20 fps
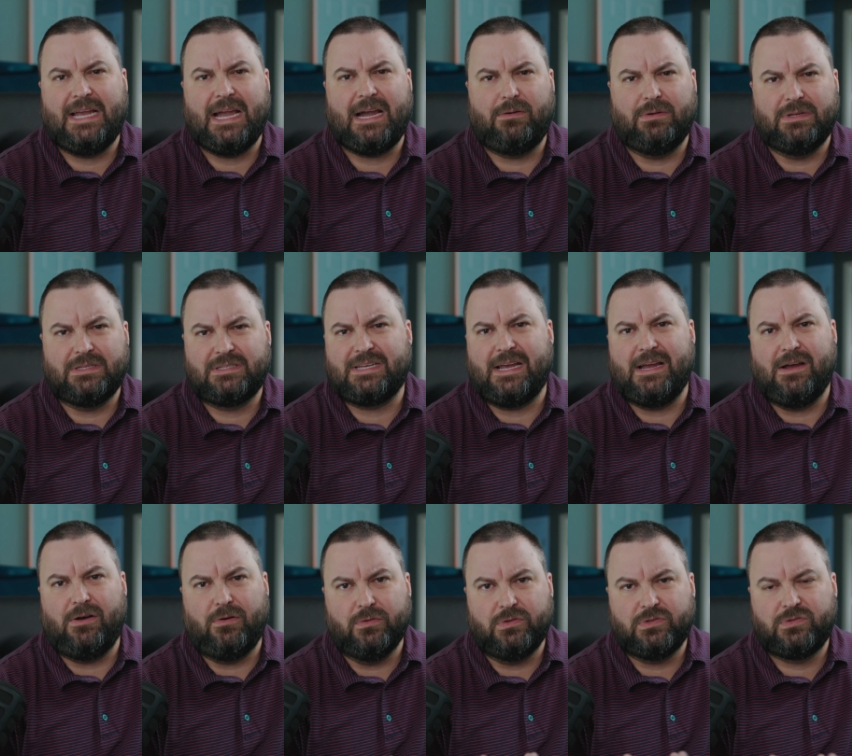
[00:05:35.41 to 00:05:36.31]
how it
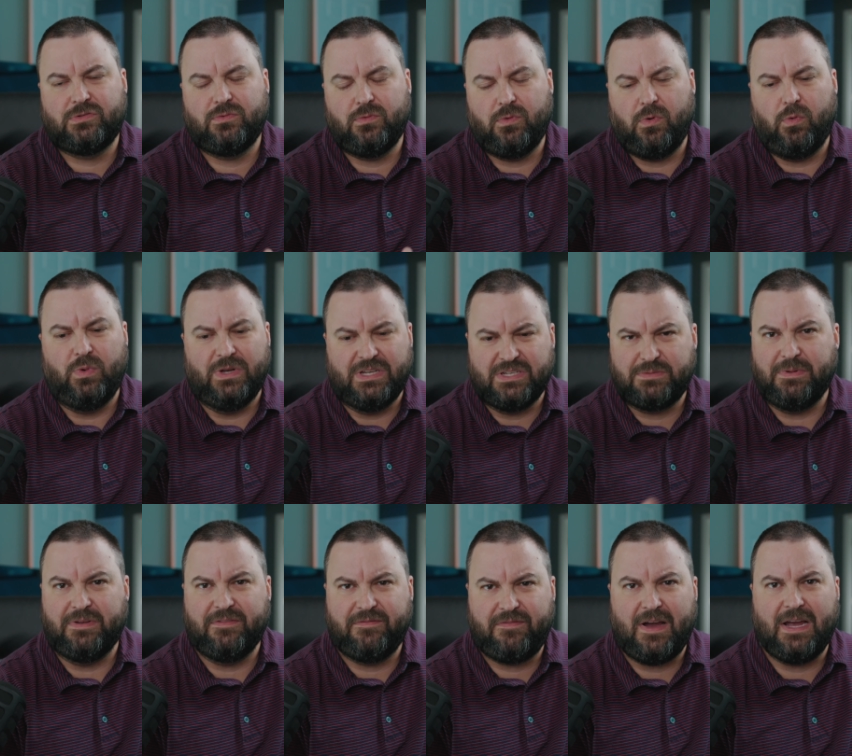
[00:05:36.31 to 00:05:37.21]
sounds when it's
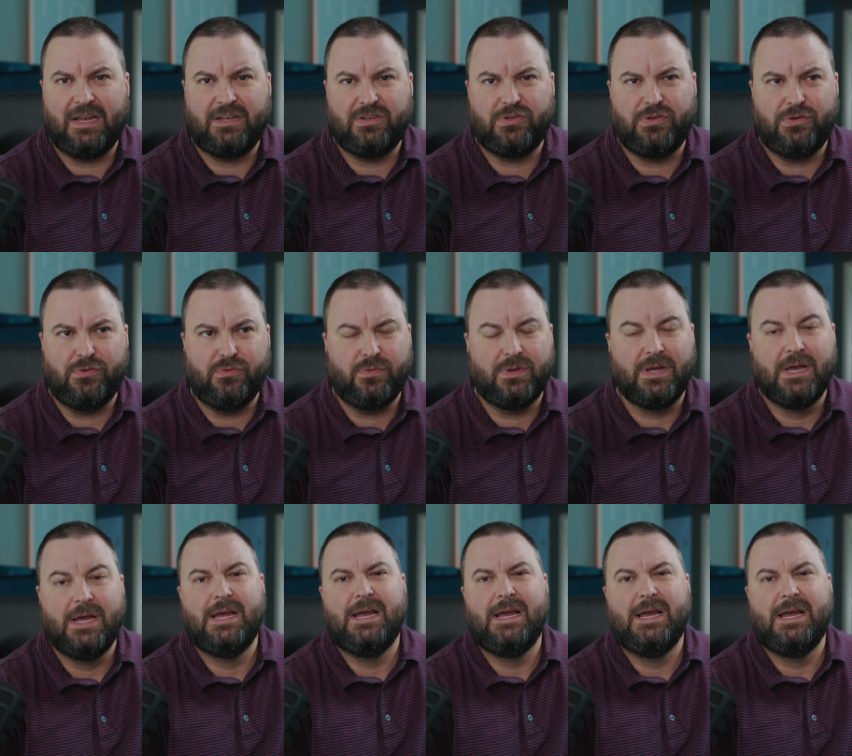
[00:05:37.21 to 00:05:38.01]
been fine tuned